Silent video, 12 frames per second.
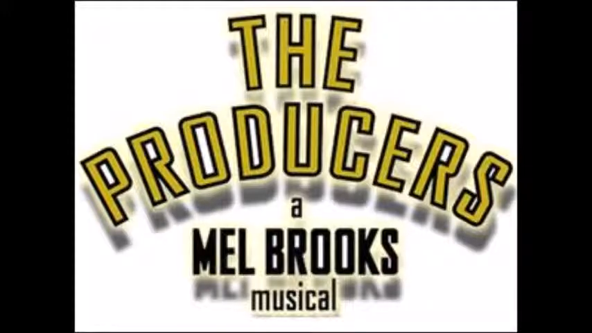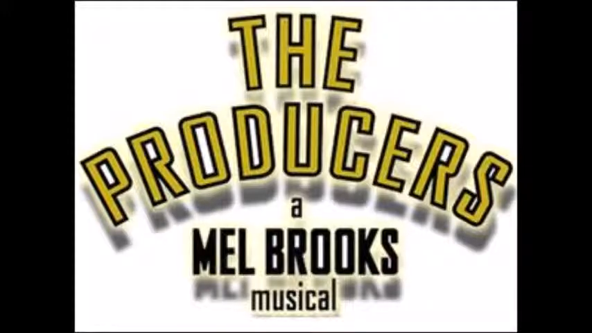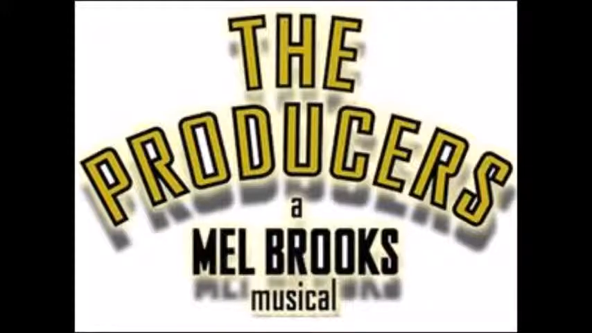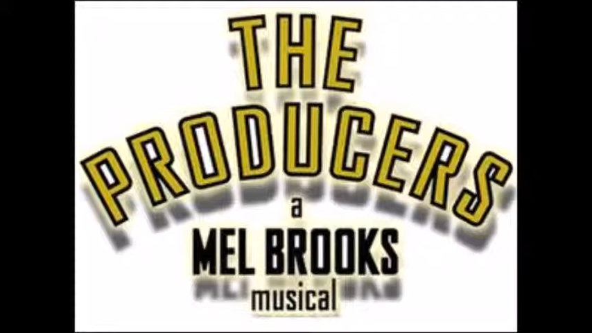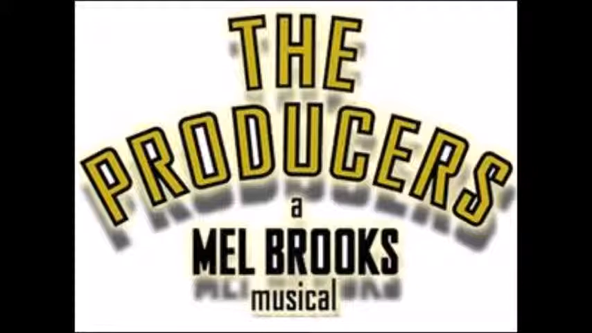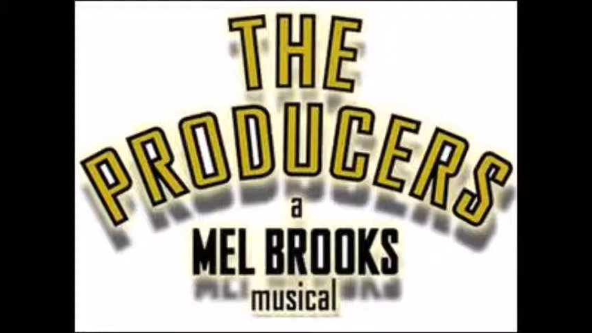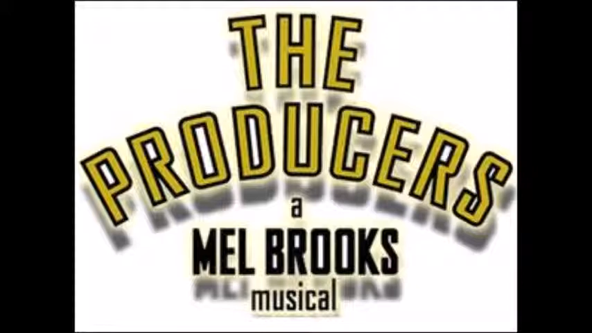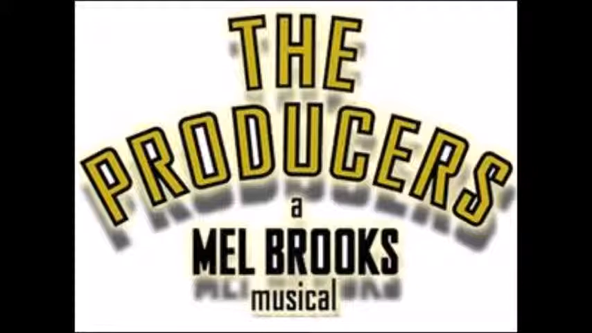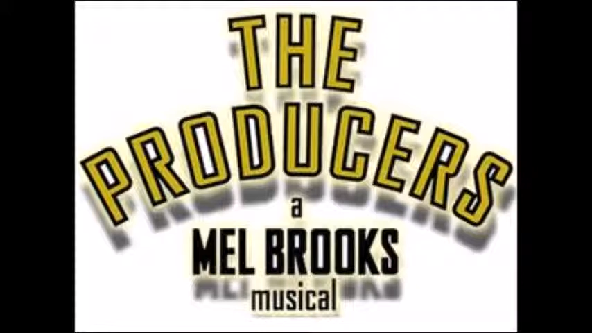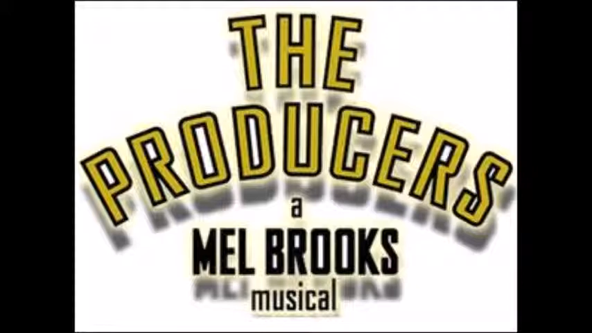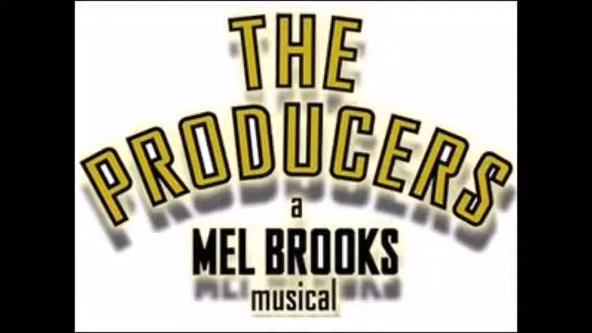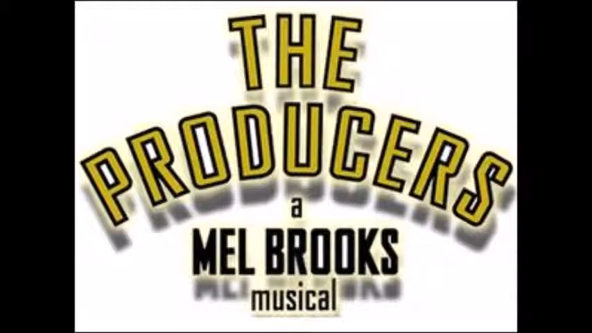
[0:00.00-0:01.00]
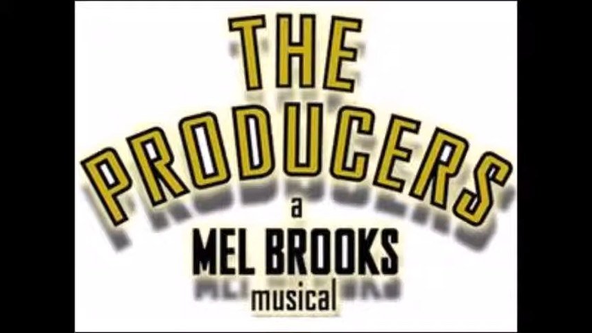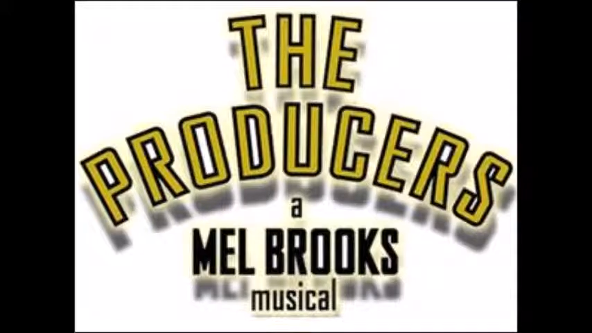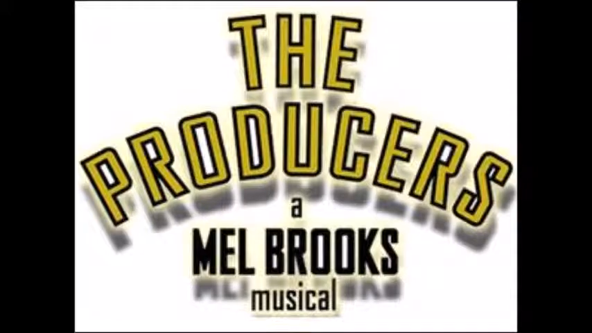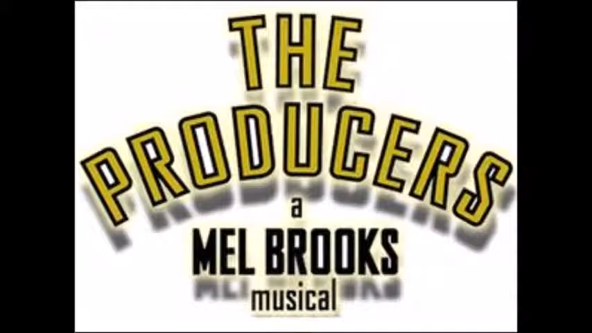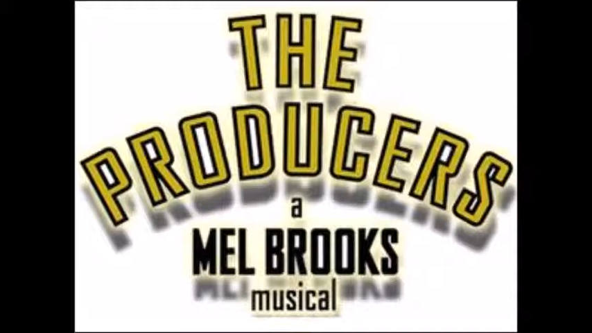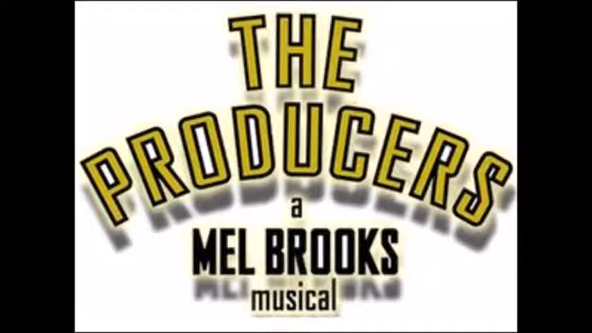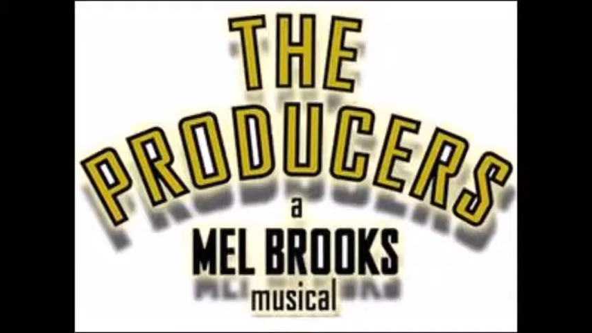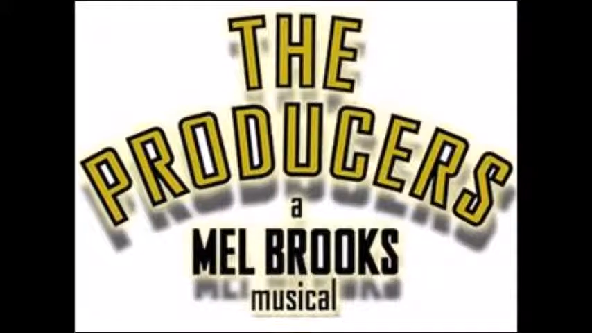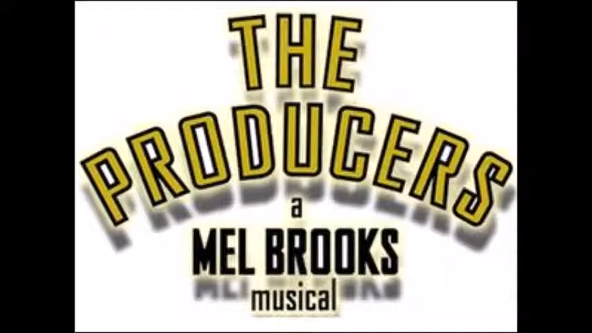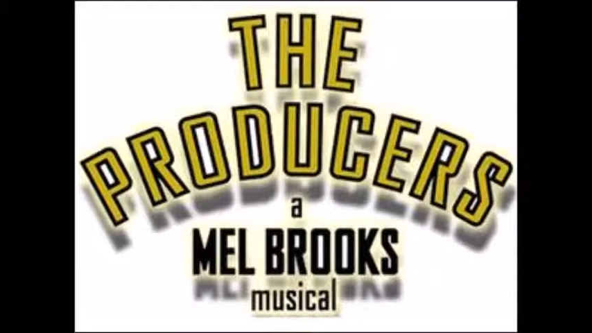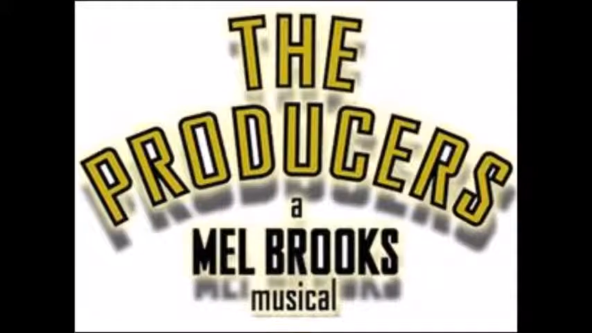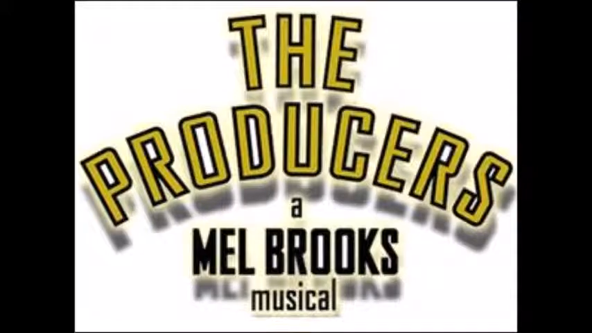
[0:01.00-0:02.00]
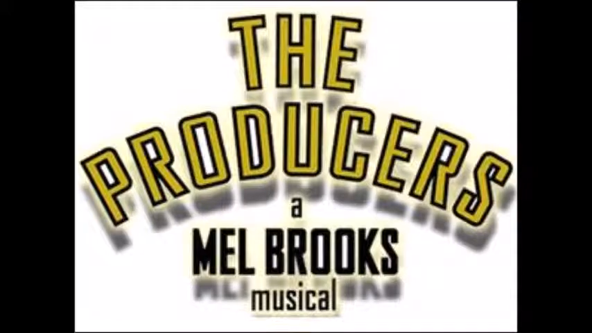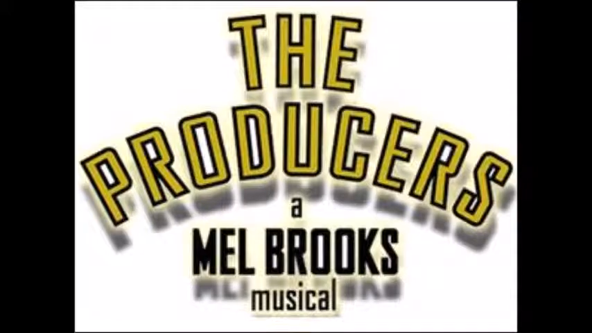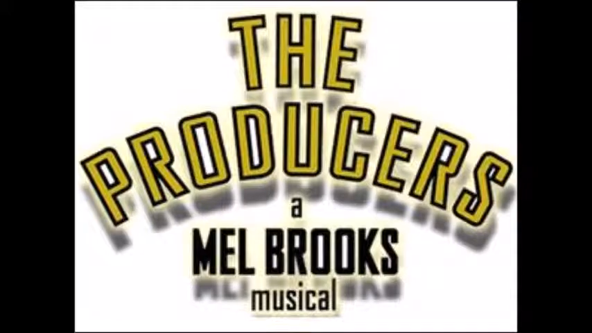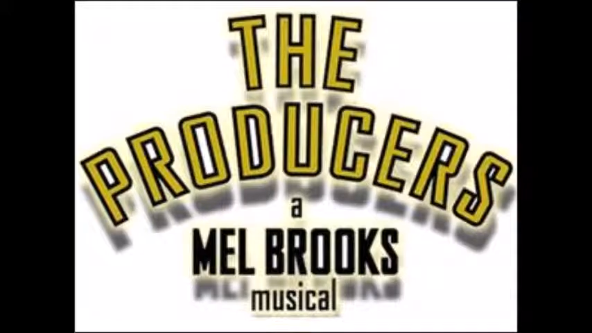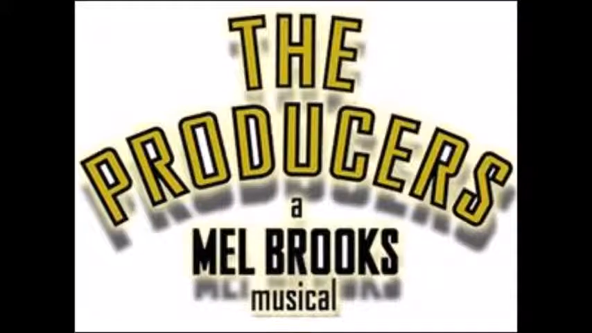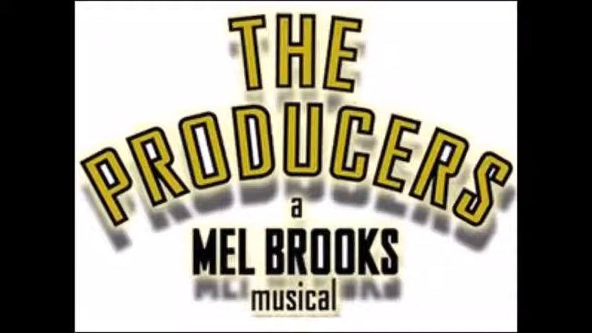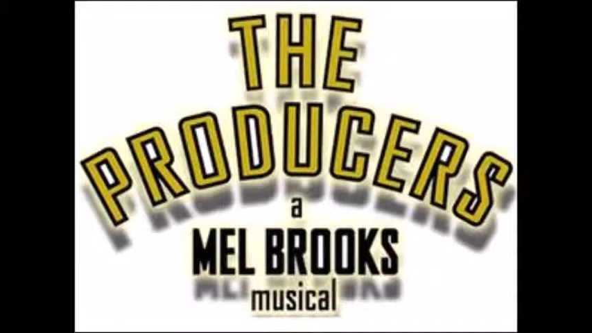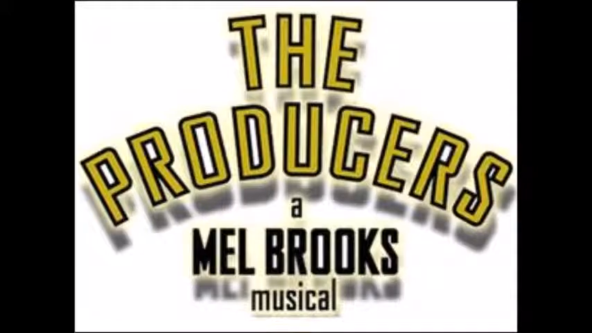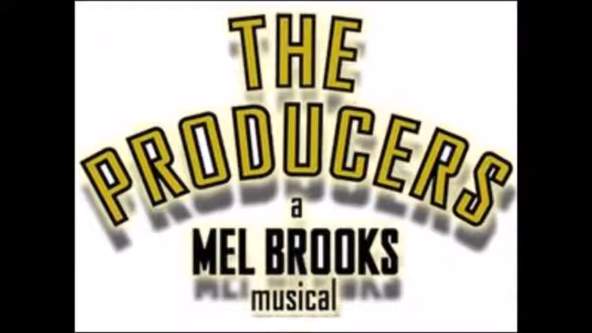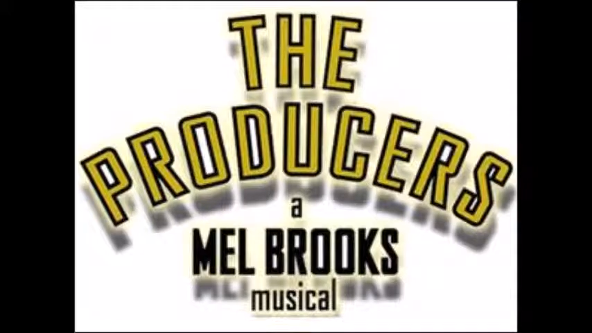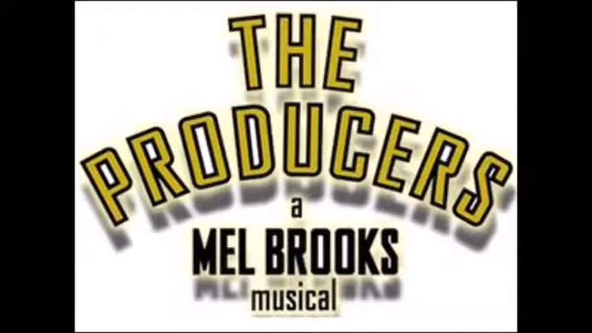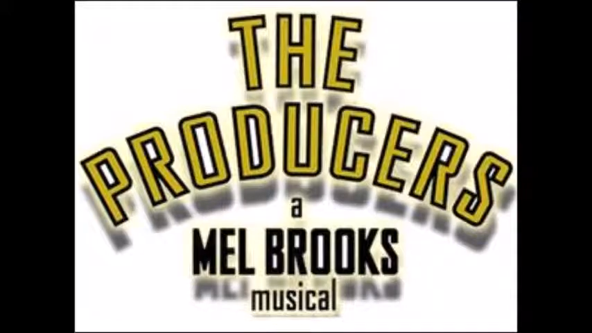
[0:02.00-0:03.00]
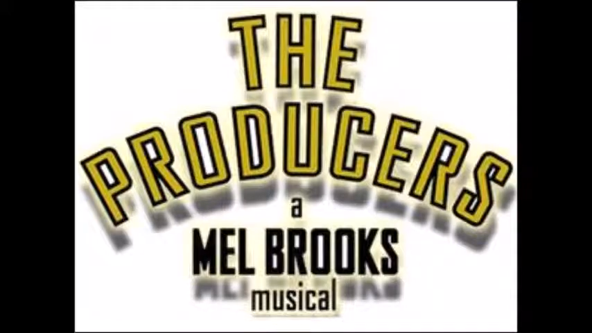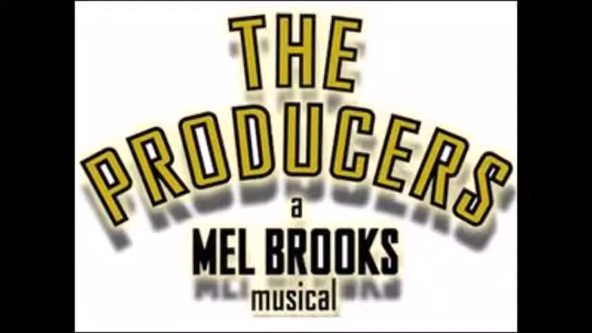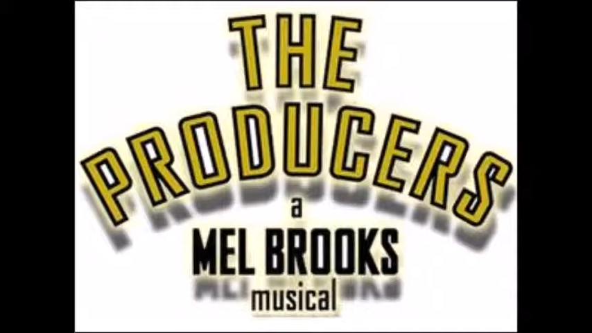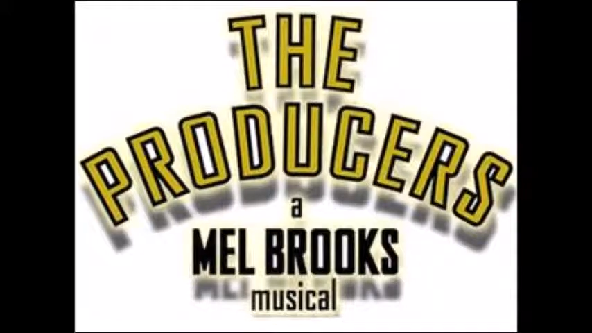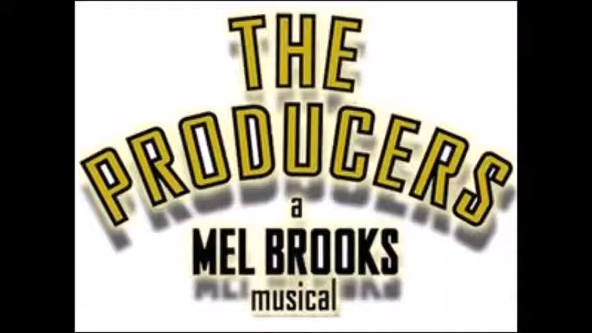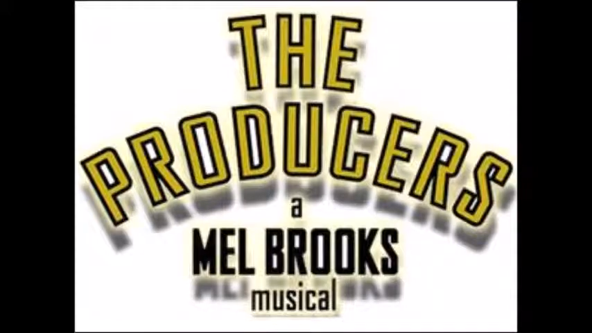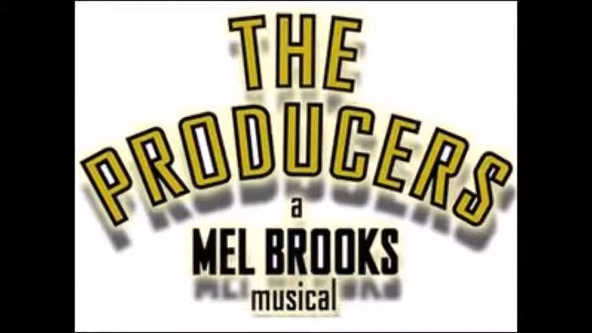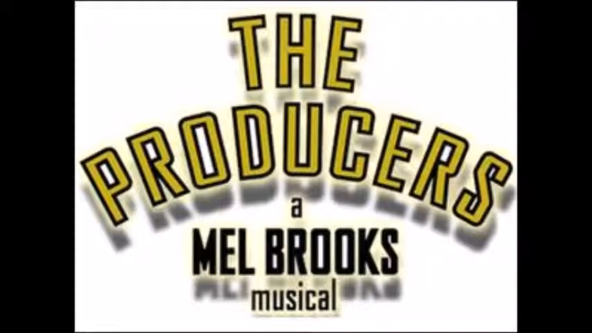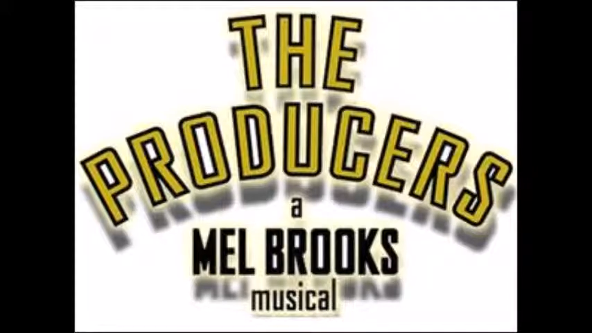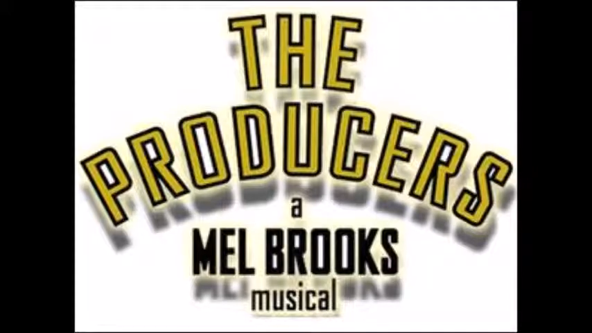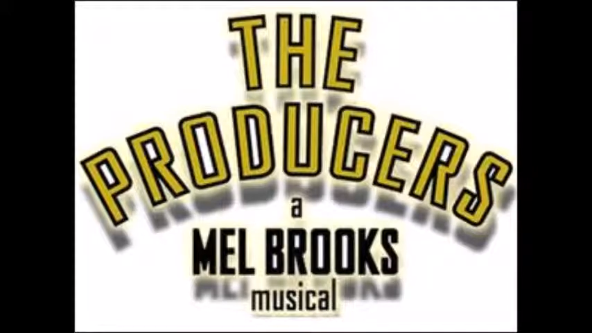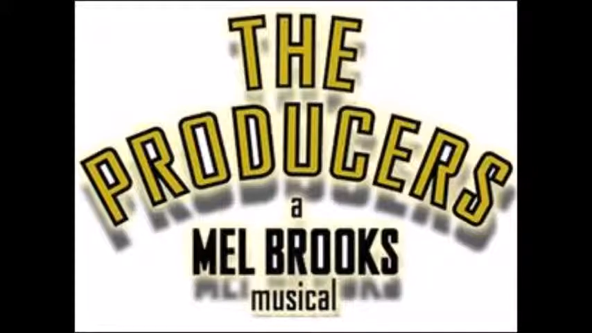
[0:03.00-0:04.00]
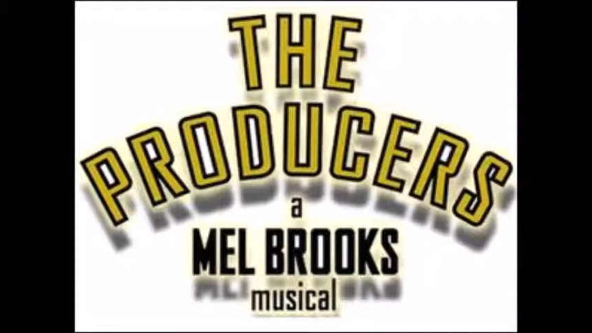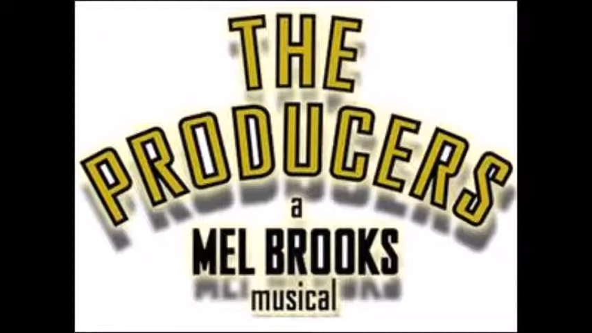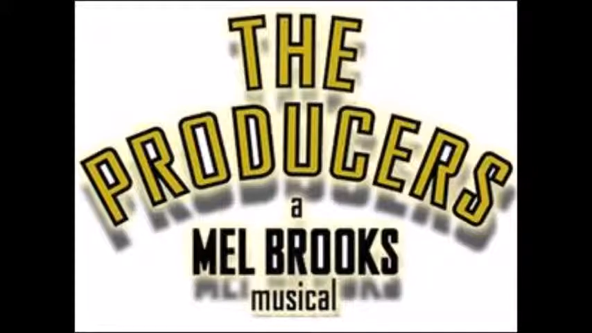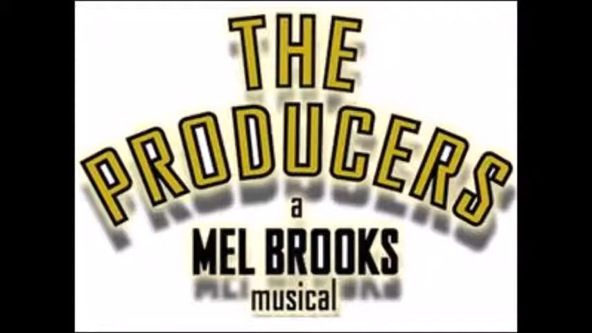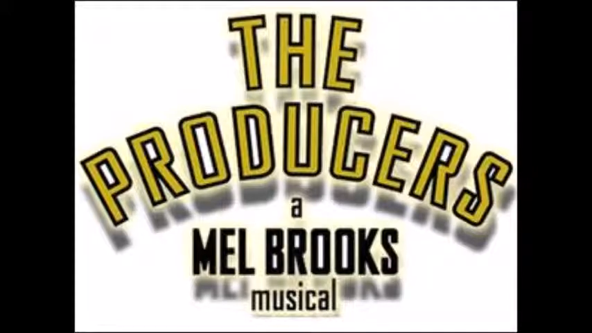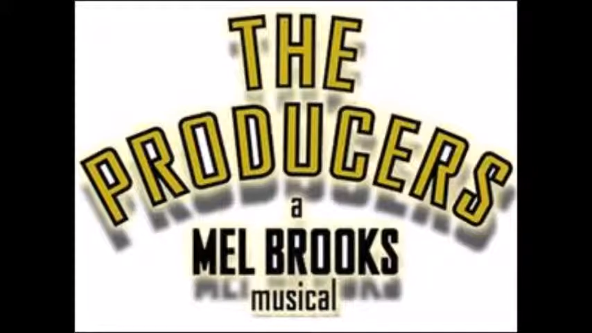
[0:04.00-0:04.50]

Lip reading: Nobody's mouth can be seen.